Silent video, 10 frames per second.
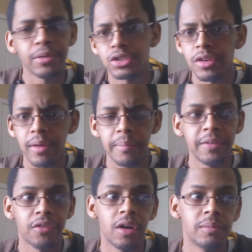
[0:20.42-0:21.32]
Street
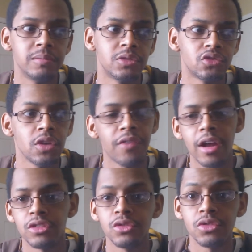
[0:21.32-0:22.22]

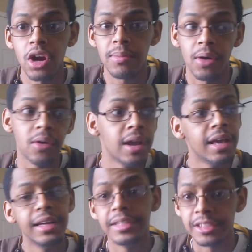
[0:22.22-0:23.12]
Fighter 2
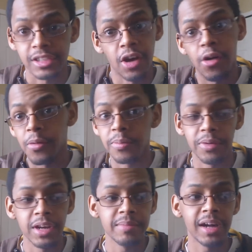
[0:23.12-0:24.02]
Turbo. So
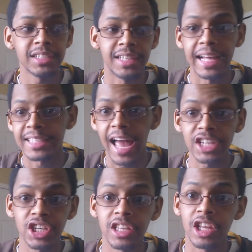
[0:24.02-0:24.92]
pretty much that's
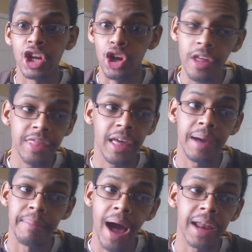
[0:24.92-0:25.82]
actually the good thing
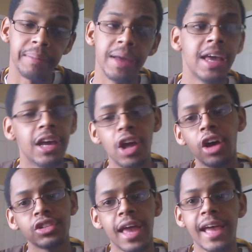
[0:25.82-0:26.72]
about him. He
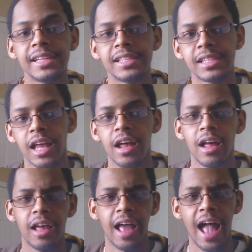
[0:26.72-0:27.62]
also has,
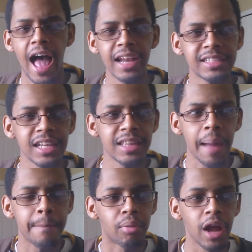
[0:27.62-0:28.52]
honestly,
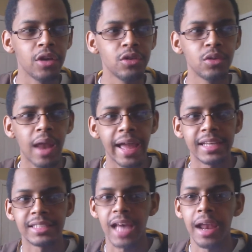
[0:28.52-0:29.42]
that brand new
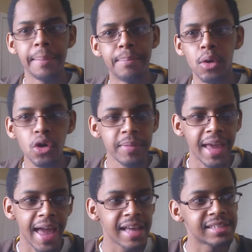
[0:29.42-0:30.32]
like sonic boom
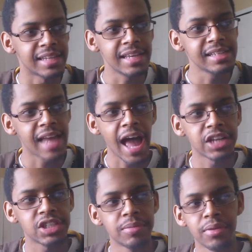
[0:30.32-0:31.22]
he has is
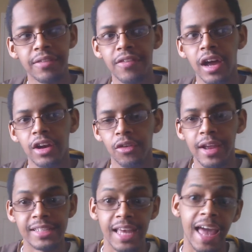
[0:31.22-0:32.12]
actually pretty fucking
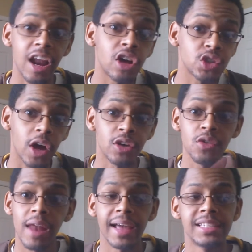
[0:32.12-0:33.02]
crazy. And also I
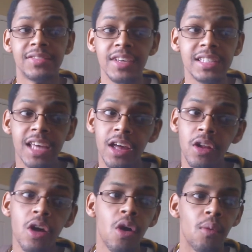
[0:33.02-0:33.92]
do like his V
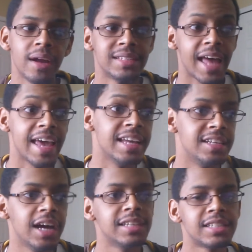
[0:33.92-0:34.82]
skill, whereas that
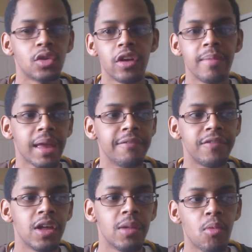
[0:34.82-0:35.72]
it does sort of make him
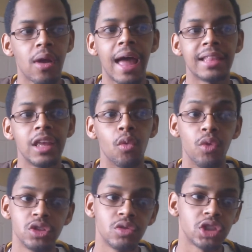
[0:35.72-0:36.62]
feel more like the
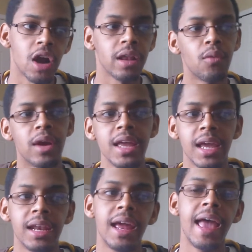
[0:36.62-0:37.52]
original Charlie, where he
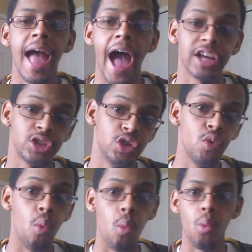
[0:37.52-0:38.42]
can
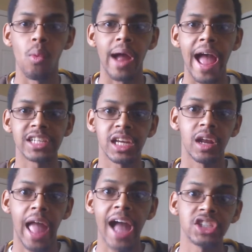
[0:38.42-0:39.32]
actually
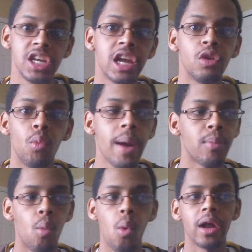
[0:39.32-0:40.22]
he can
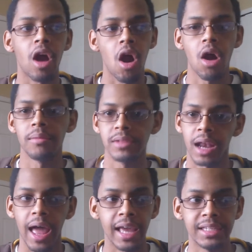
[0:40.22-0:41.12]
whip one armed
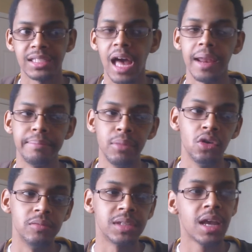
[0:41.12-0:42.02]
like sonic
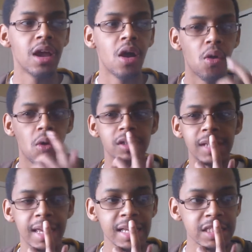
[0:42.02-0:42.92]
booms. Whereas
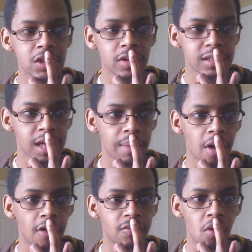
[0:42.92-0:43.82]
that his sort of come
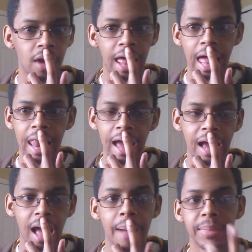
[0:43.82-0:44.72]
off more like
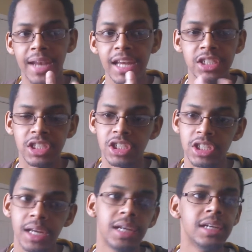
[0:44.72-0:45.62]
a combination and
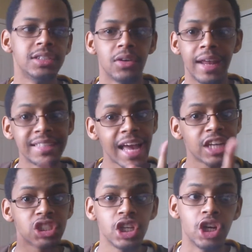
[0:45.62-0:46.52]
shit. So that's
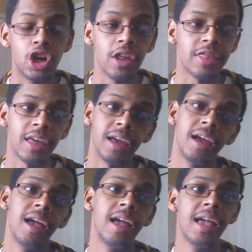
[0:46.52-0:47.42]
actually a good thing.